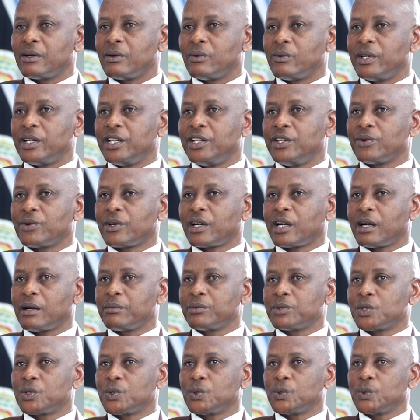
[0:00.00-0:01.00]
When you
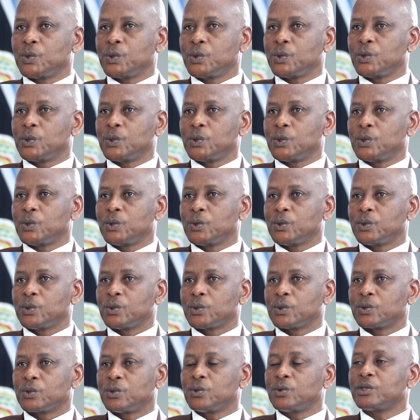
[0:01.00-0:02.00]
come to
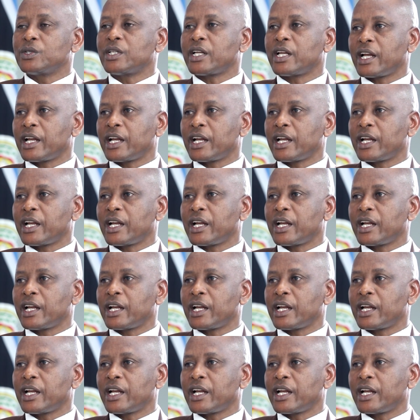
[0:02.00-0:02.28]
the